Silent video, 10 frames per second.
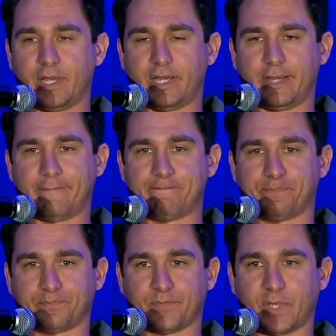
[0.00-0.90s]

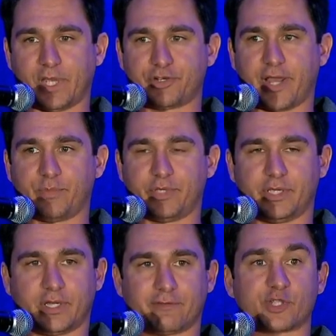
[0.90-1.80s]
Um, I try to
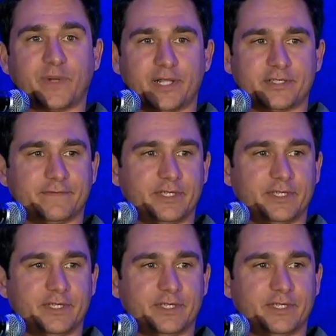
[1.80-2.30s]
be uh, responsive